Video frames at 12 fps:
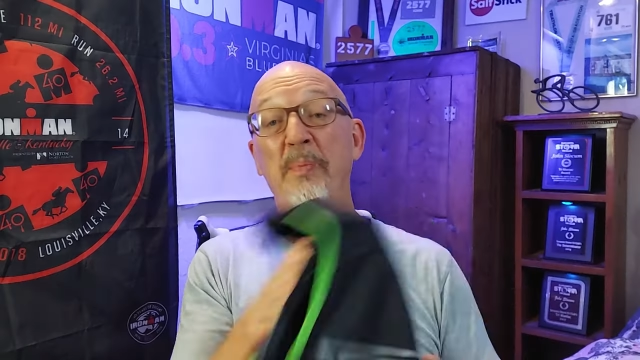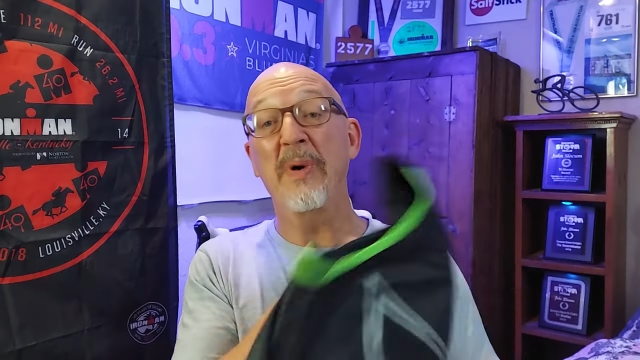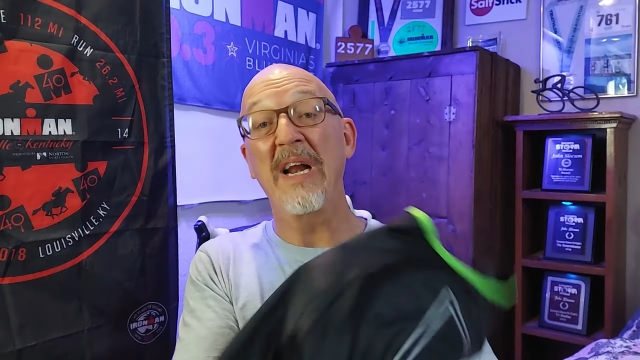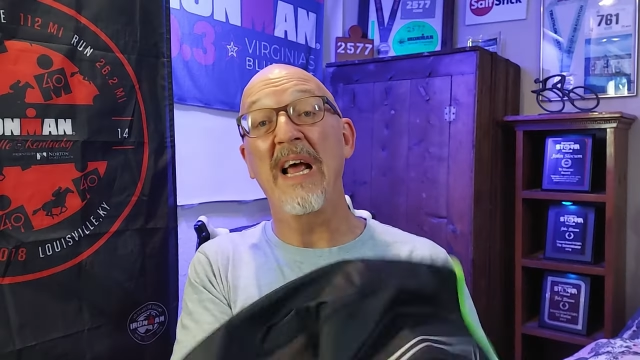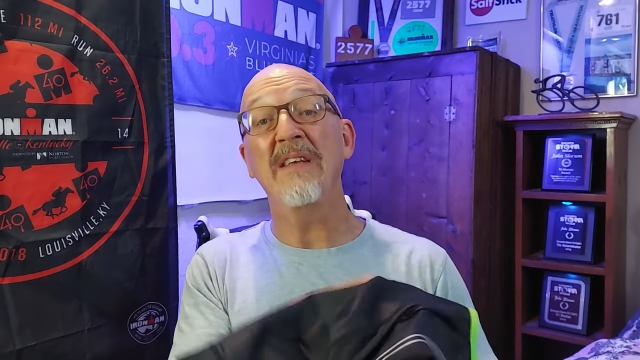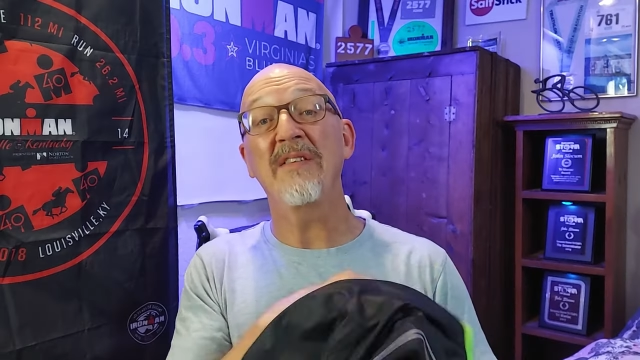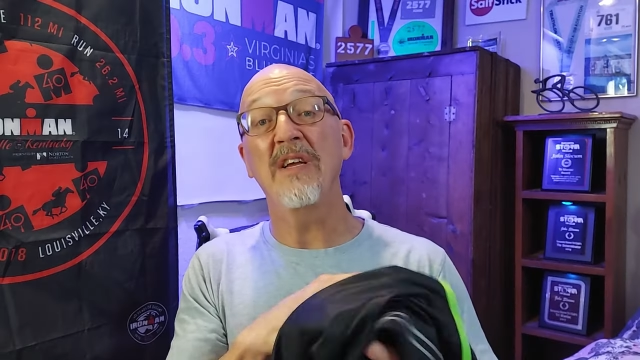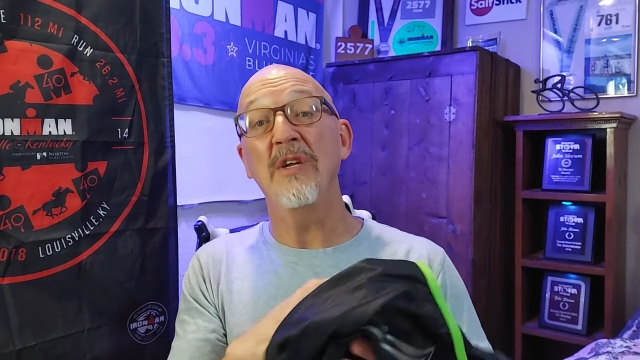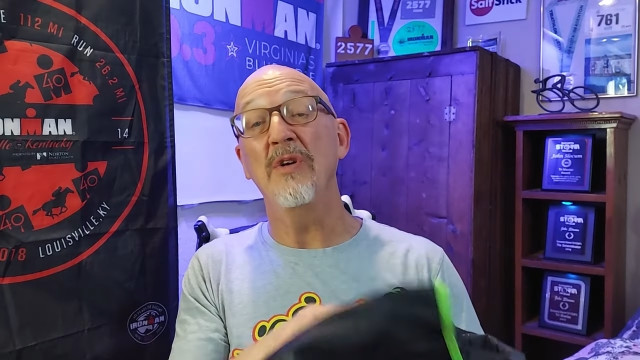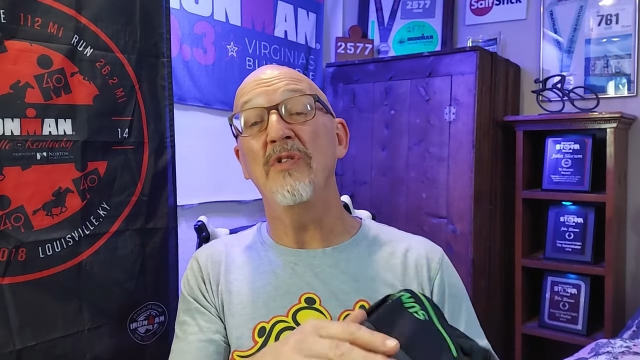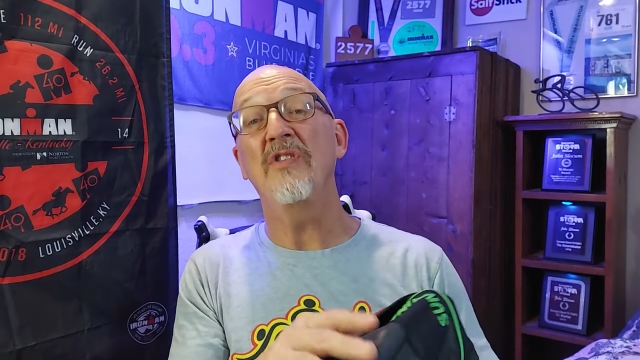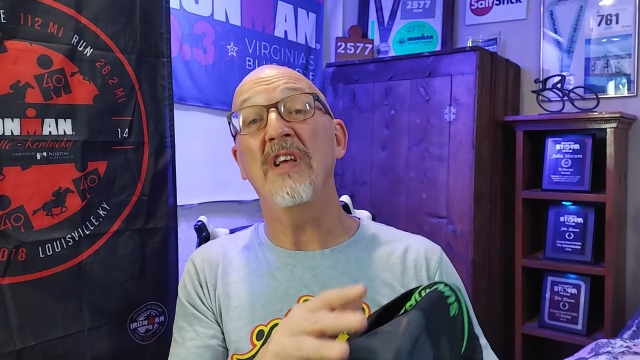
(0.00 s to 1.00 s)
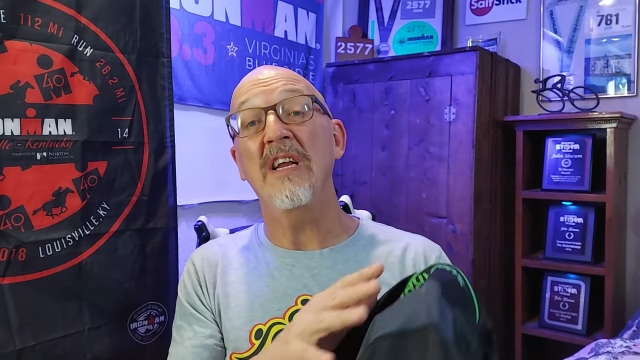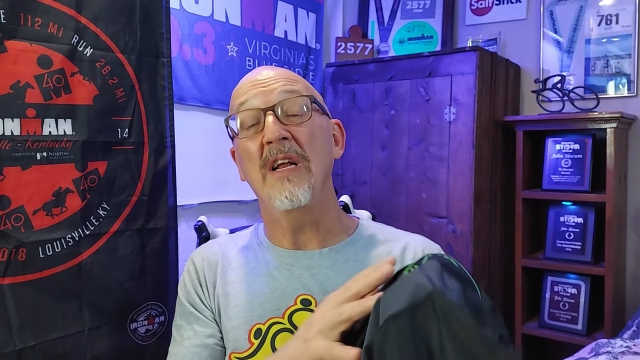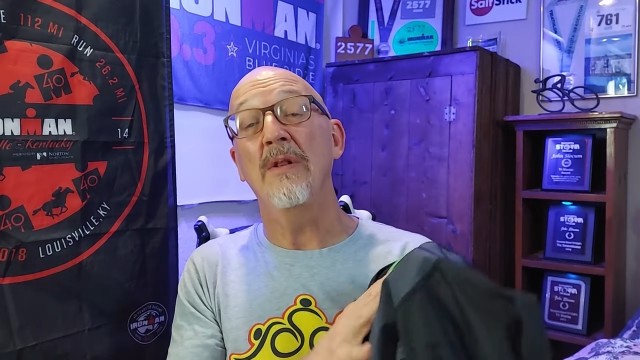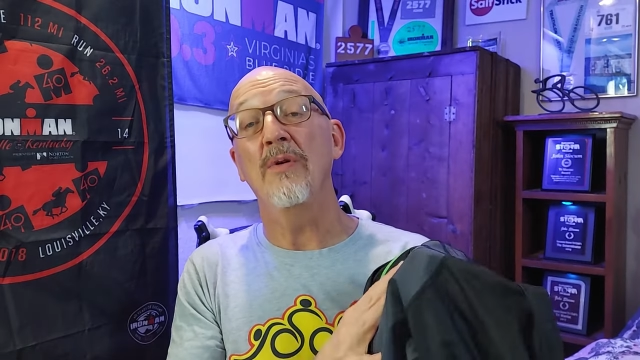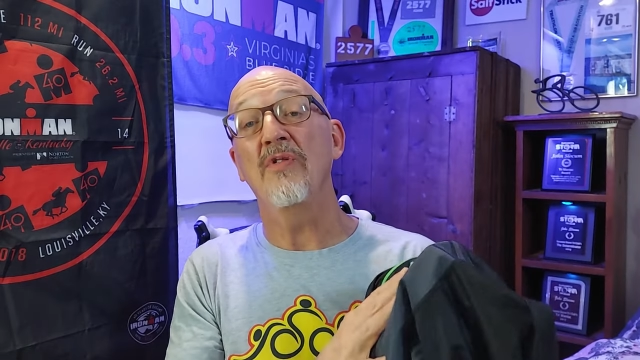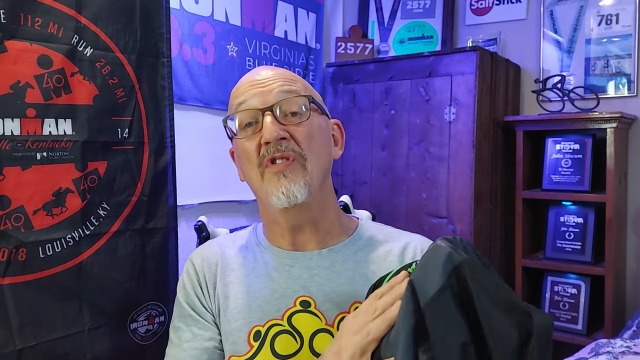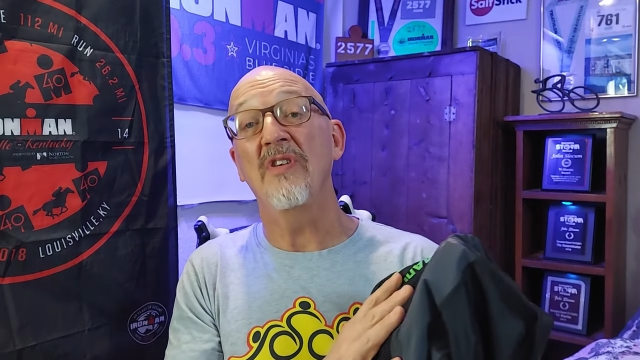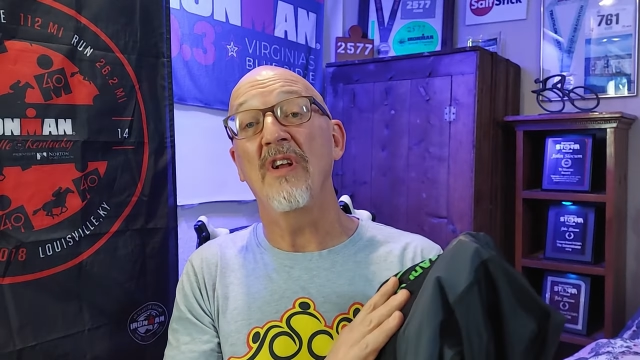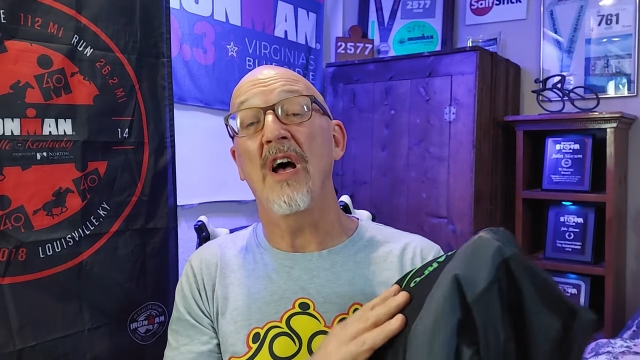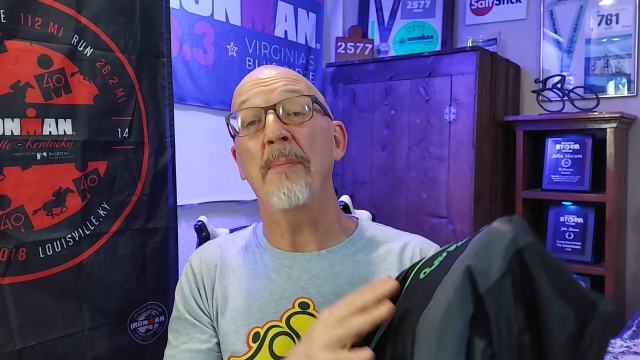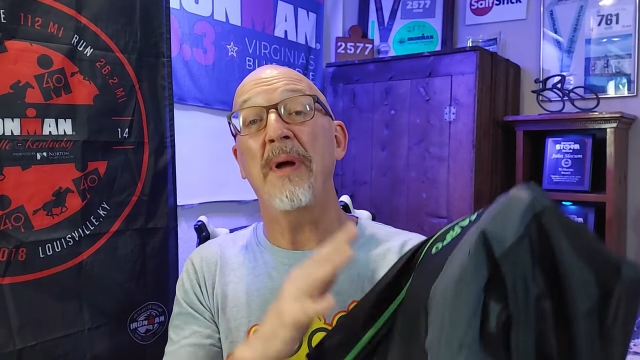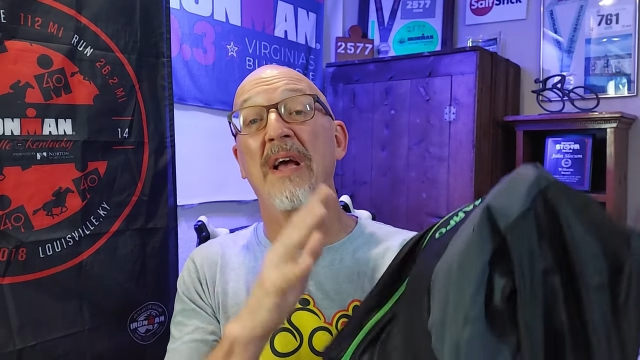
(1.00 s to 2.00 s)
but as I used it, it loosened
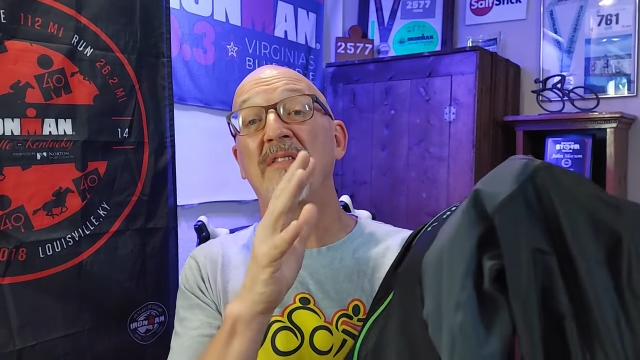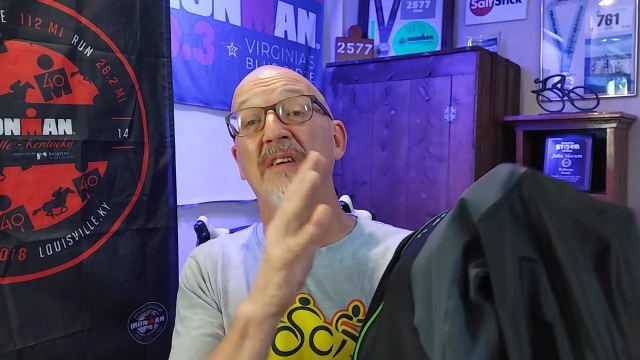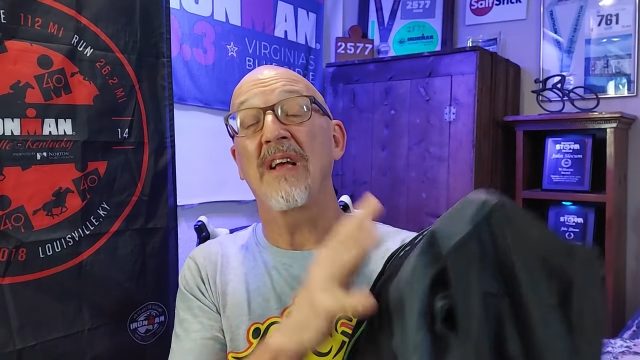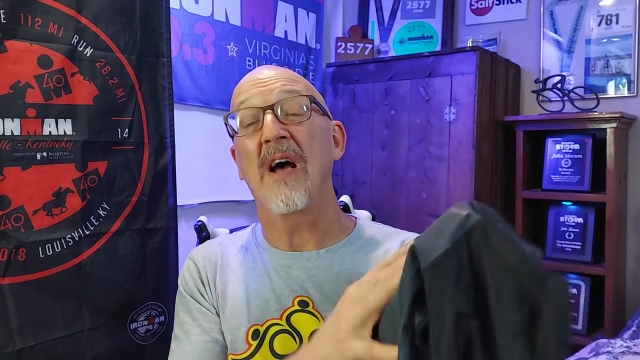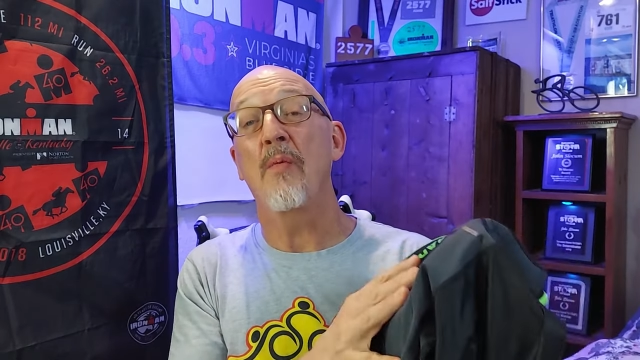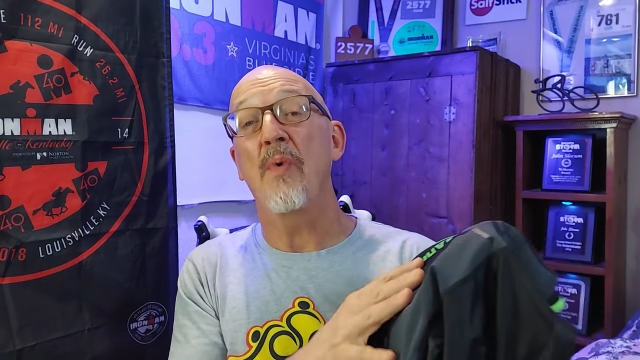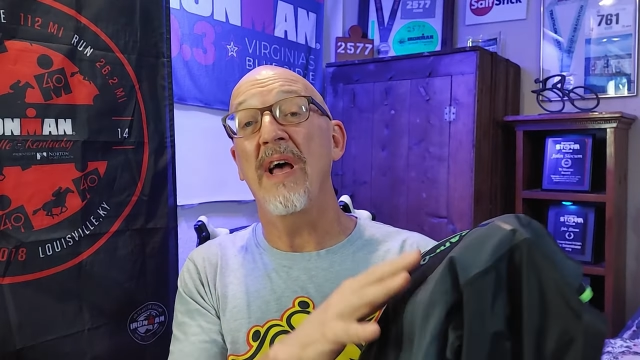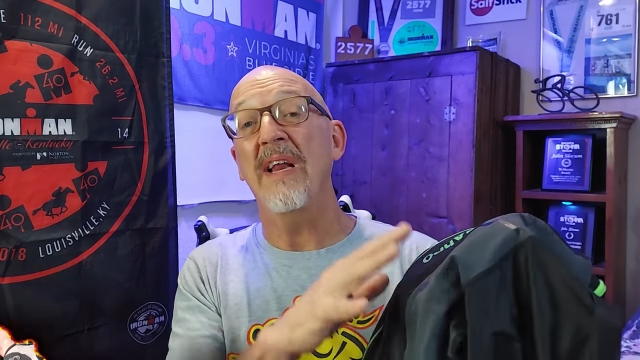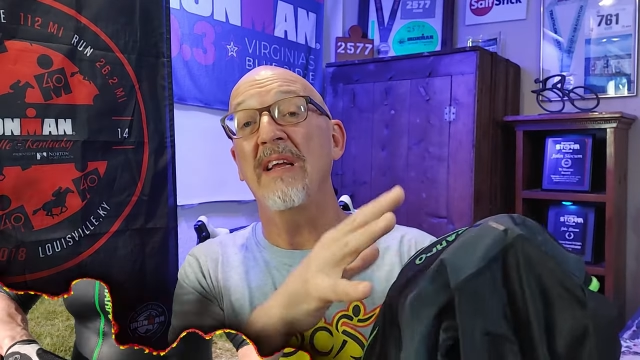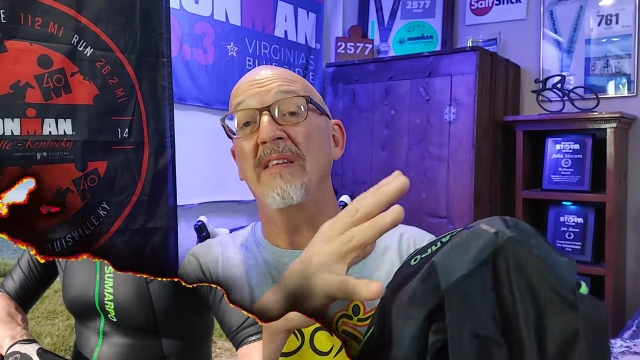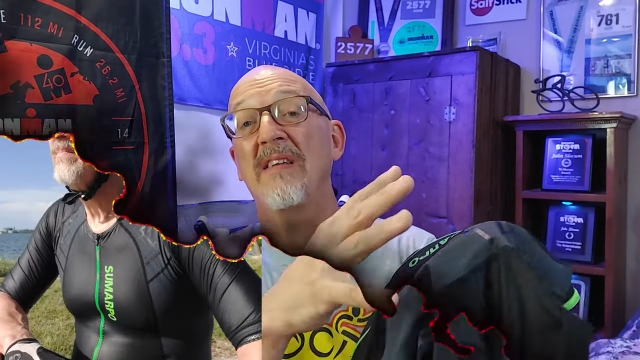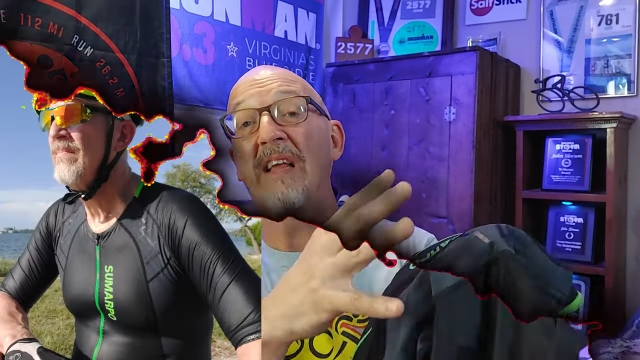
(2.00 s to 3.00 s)
up. As it got wet, it